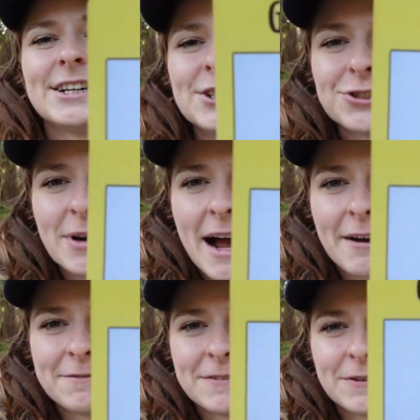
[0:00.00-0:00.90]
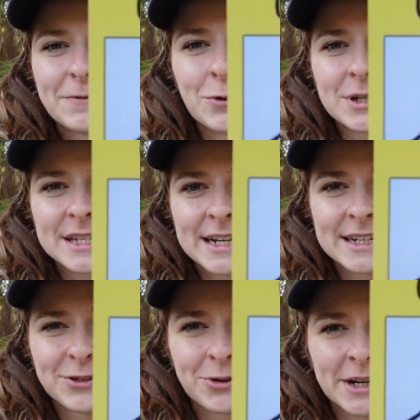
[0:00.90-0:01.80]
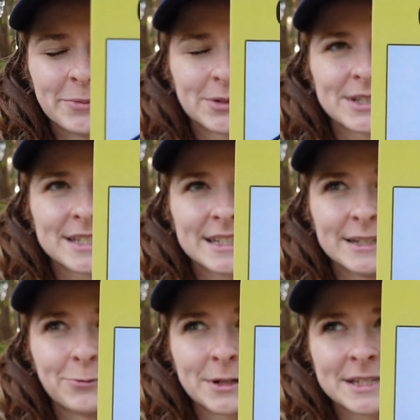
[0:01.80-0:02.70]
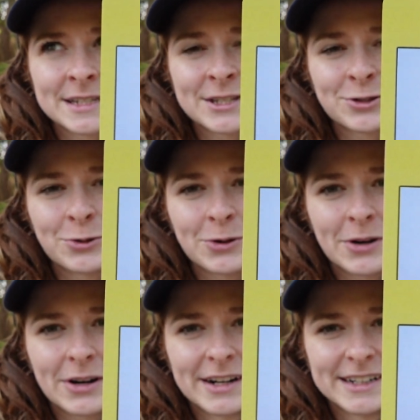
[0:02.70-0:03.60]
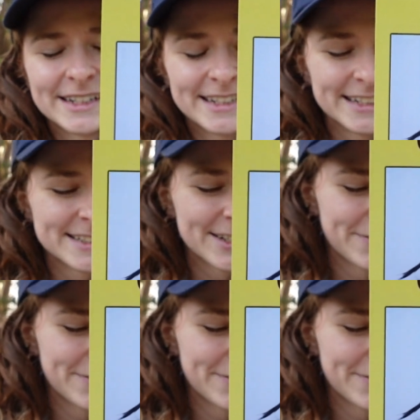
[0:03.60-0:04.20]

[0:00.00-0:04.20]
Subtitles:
Giraffe, foresight, you are able to see what's in store into the